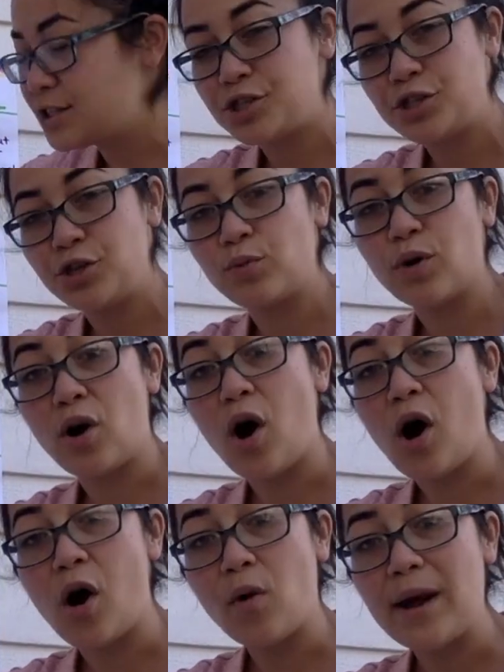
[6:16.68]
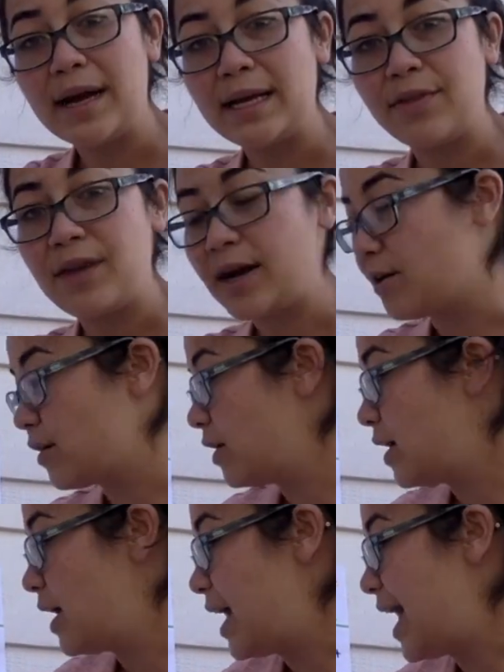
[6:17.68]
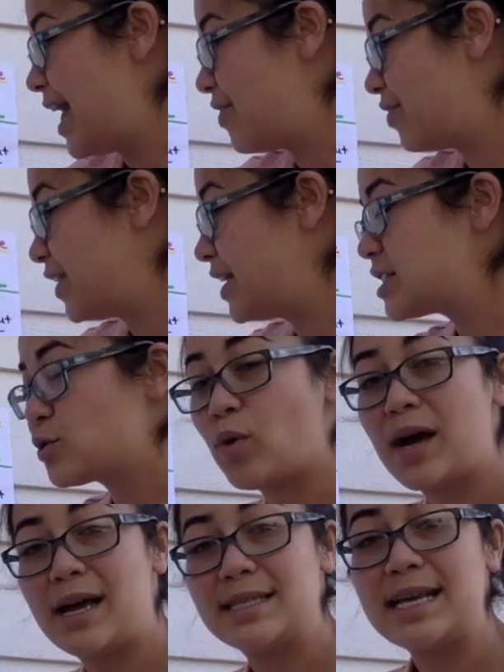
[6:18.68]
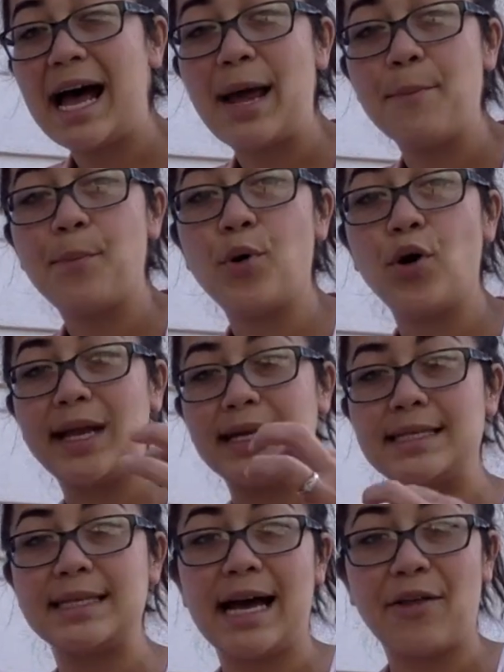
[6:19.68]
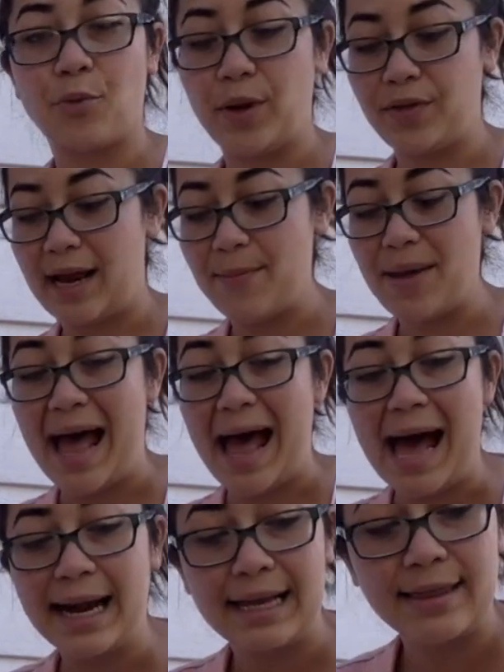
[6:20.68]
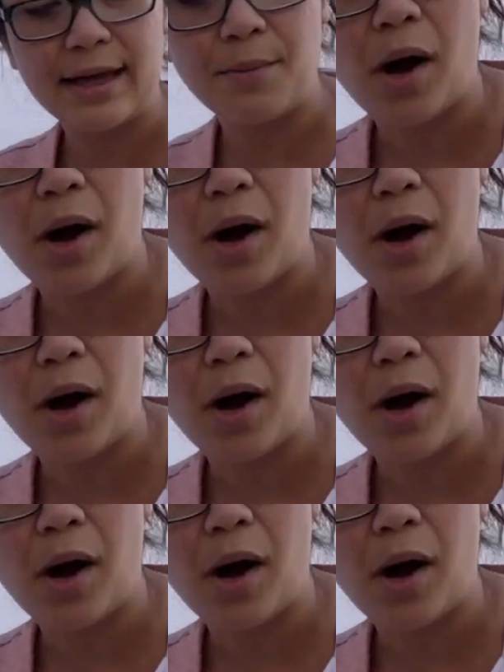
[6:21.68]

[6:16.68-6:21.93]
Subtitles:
2 were already there. And these ones I'm putting together with it. I'm adding them